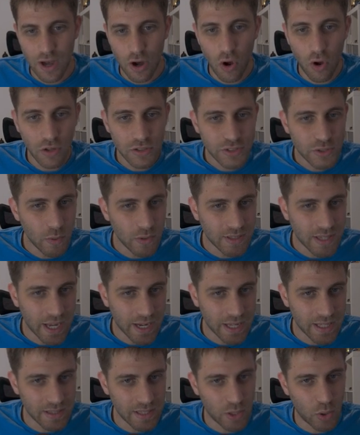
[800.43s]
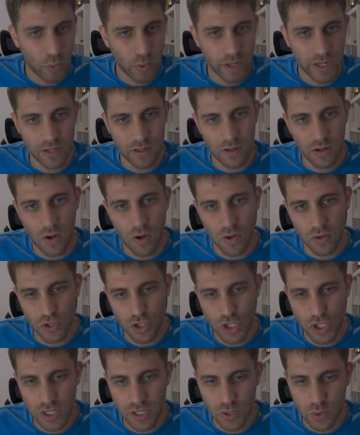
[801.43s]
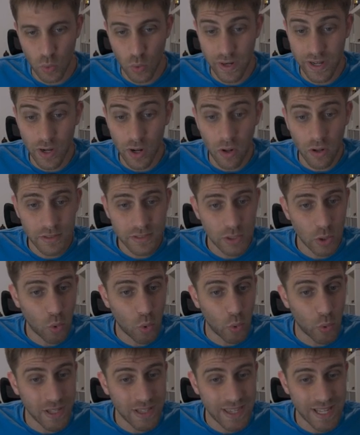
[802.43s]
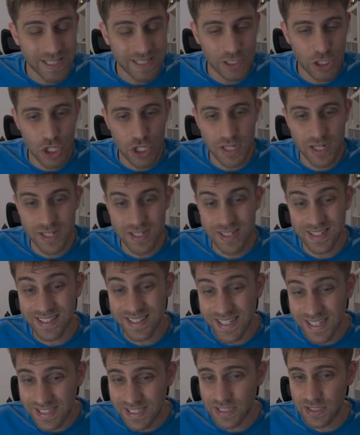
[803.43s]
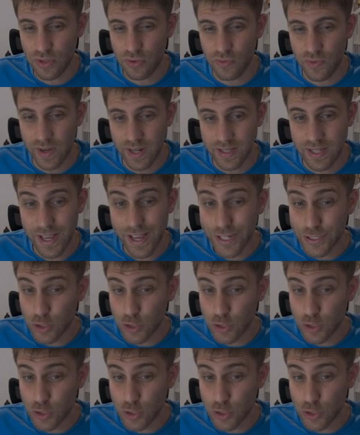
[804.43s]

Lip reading: Also attacking the queen on g2, and also queen takes g6, this is the threat.